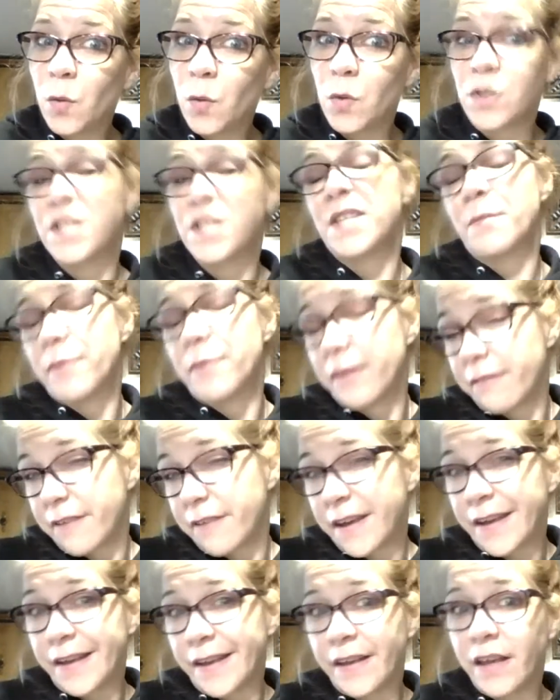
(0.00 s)
or
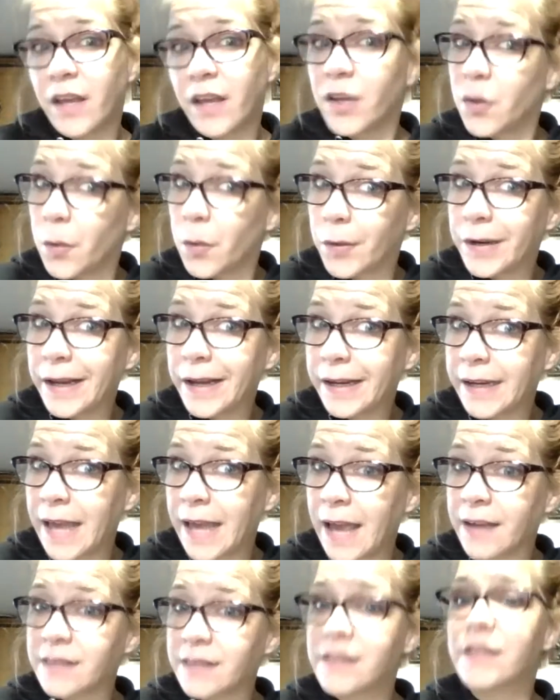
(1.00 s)
simplifying your
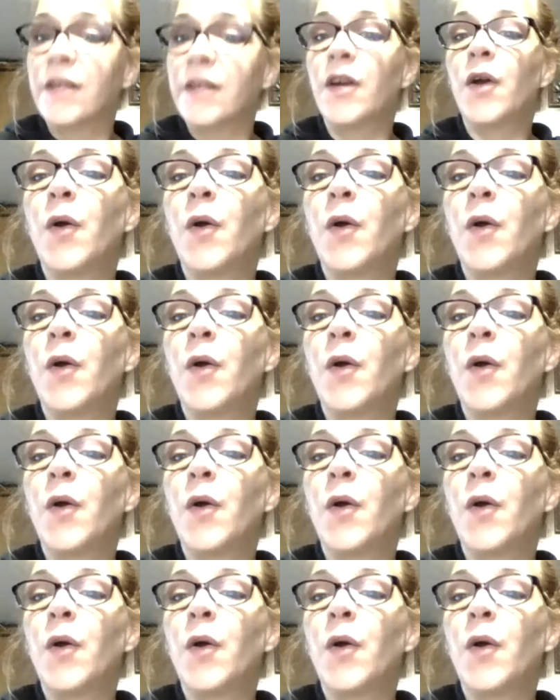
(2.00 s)
knickknacks.